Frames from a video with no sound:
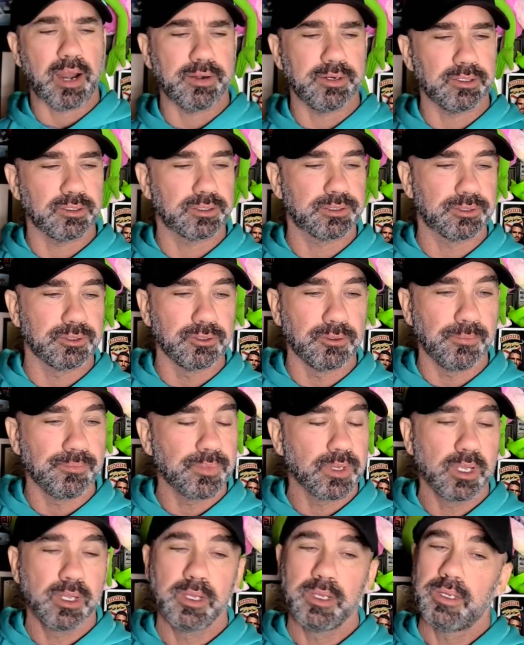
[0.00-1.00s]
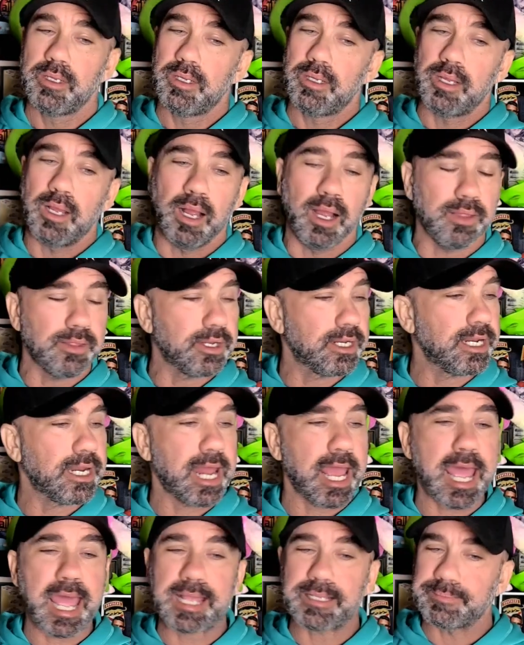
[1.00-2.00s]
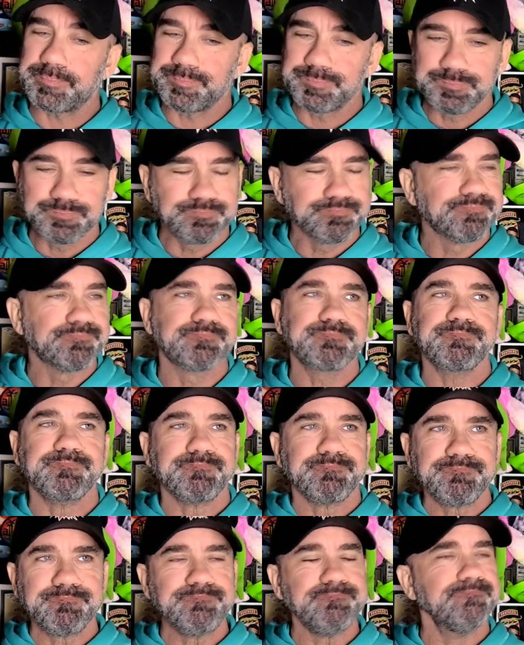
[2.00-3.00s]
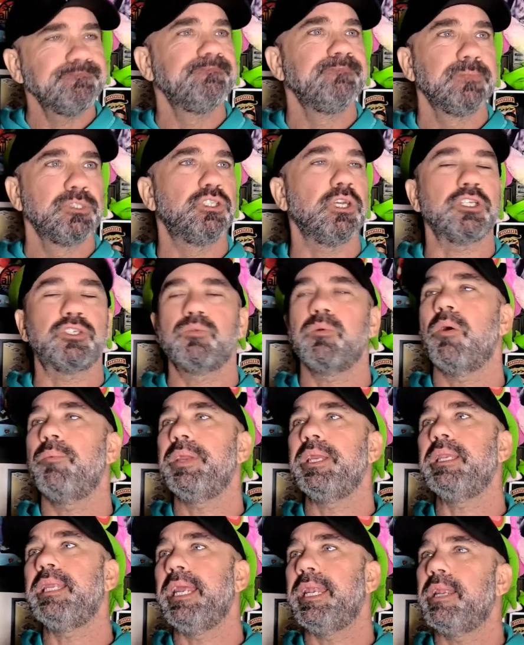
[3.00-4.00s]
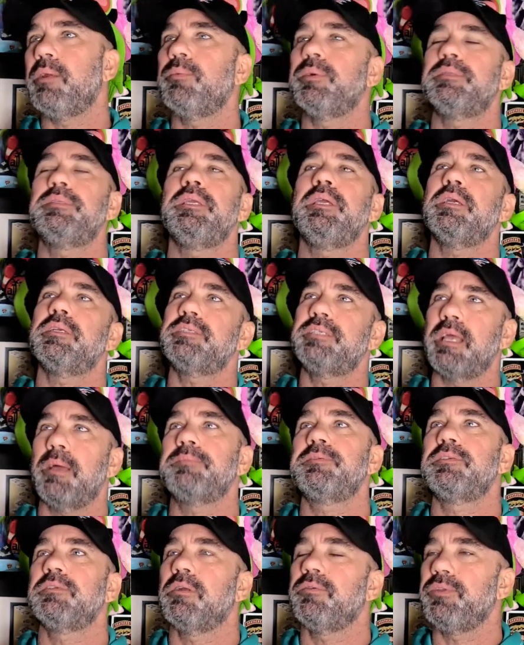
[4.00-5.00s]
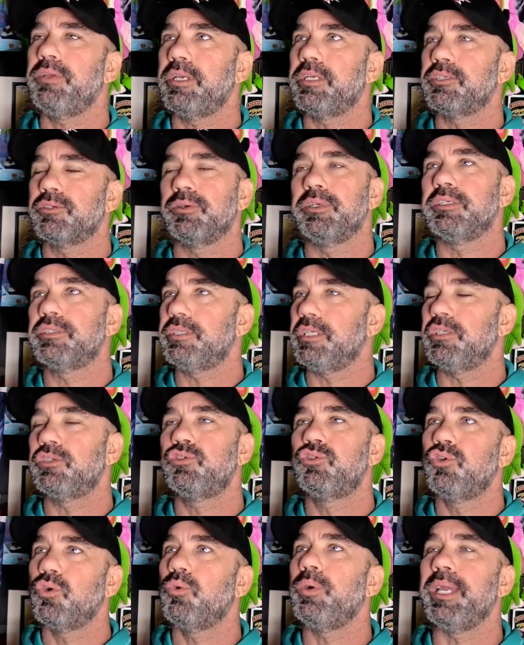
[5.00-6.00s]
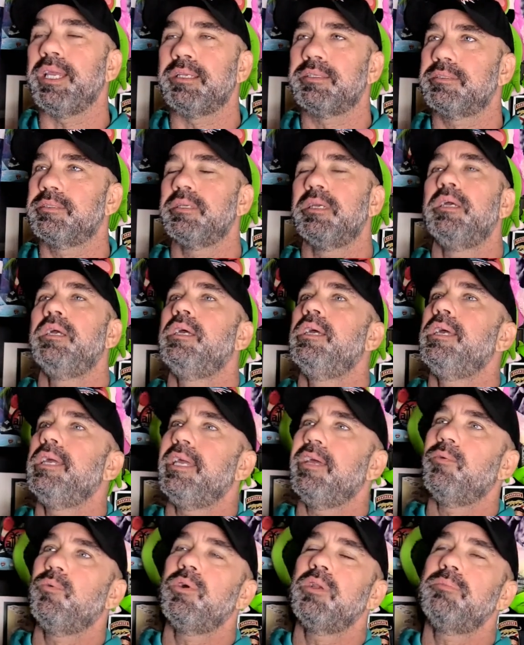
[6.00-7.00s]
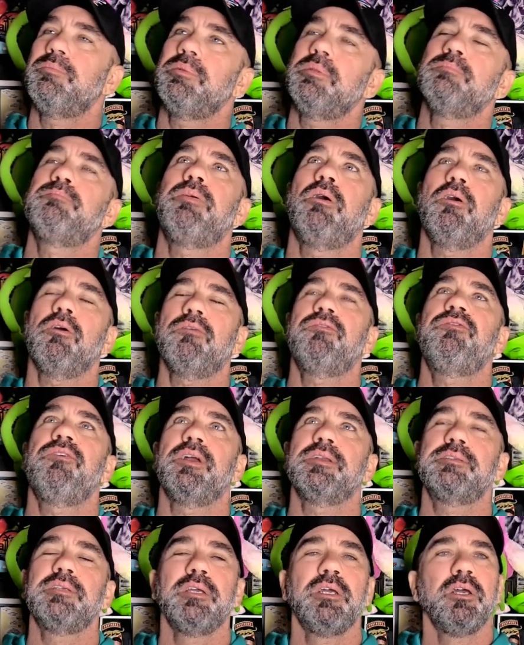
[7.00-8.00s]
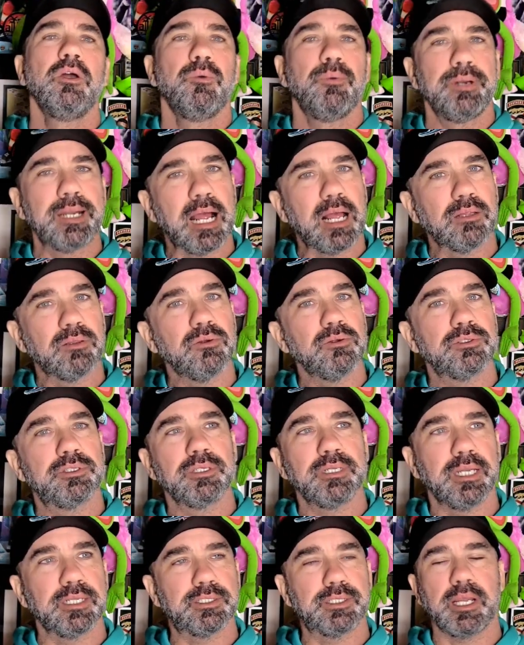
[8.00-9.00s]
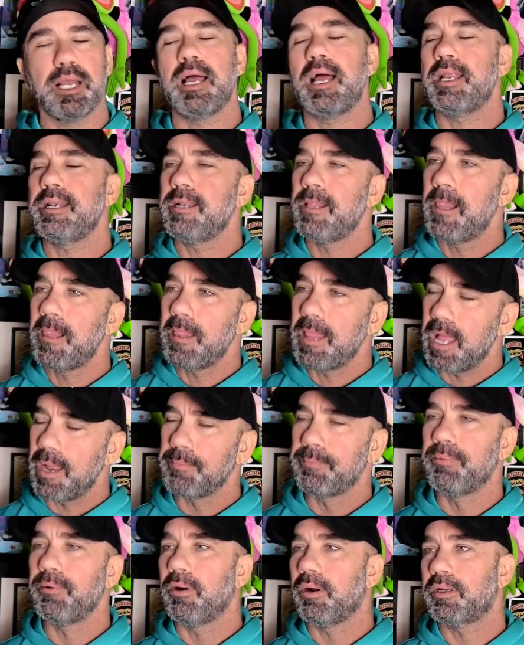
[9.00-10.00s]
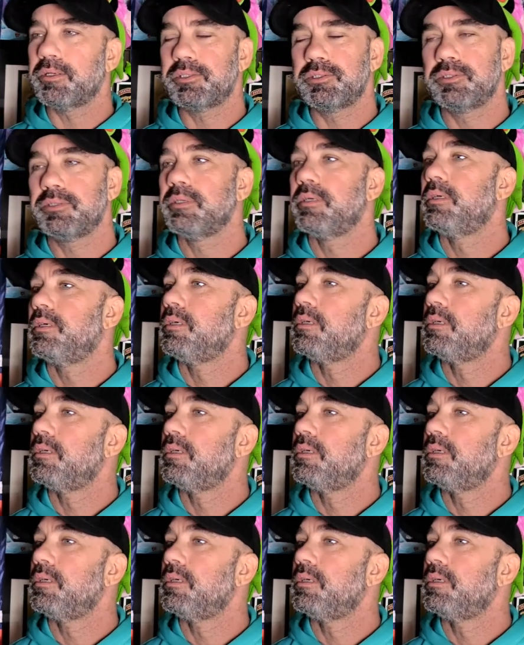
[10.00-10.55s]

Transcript: out here soon. Other than that, just what we needed with the exception of the injuries. These 2 weeks, it would have been perfect without losing Achane and Brooks.